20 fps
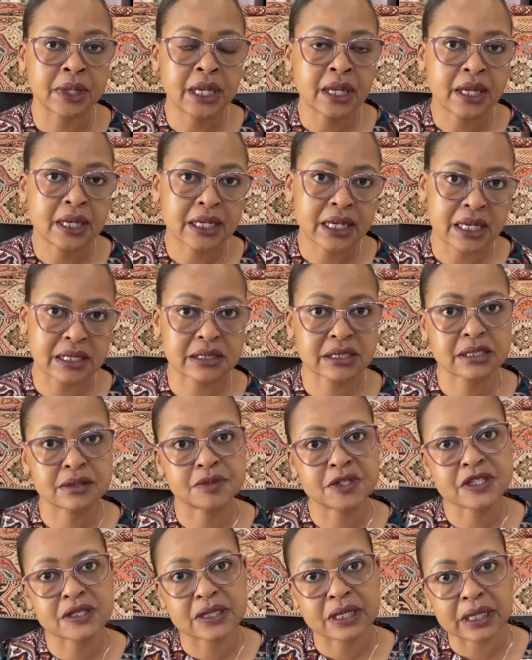customers
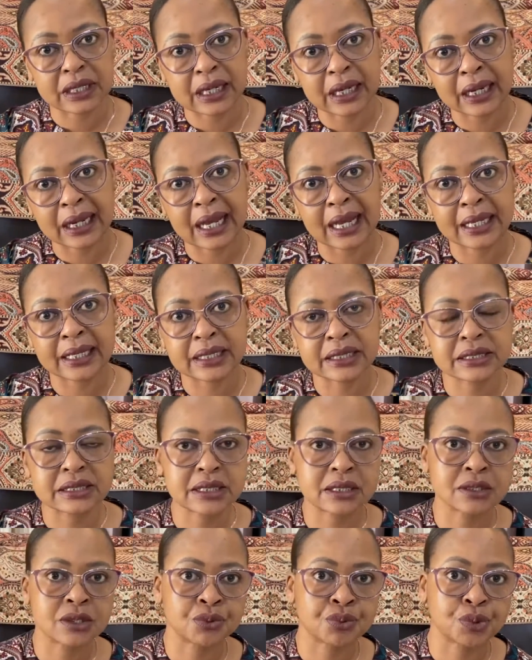and clients
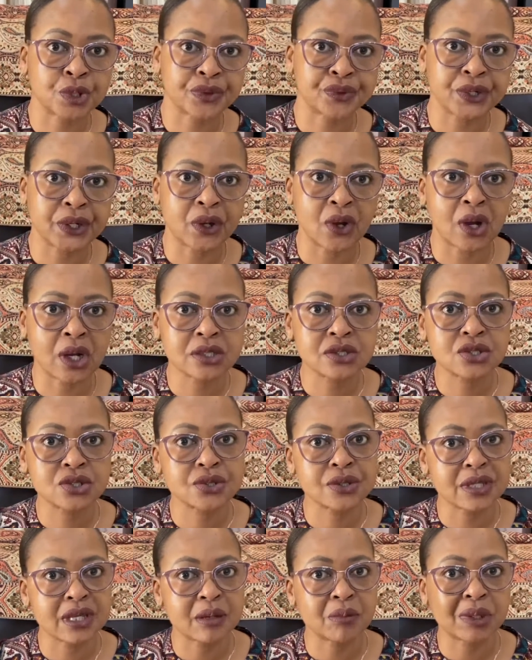with regards to
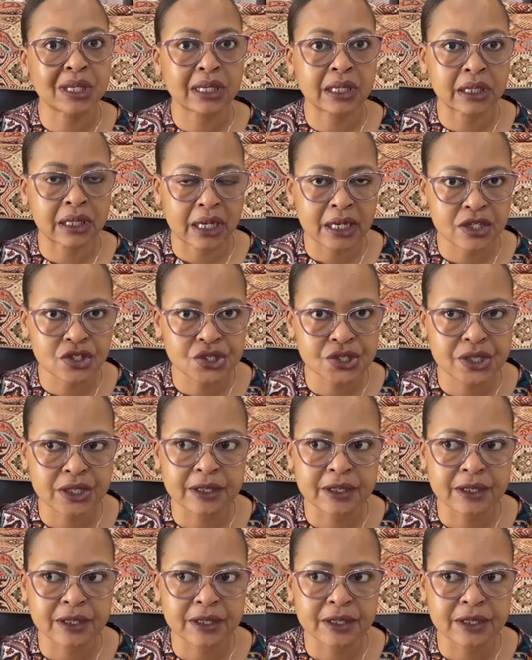their medication.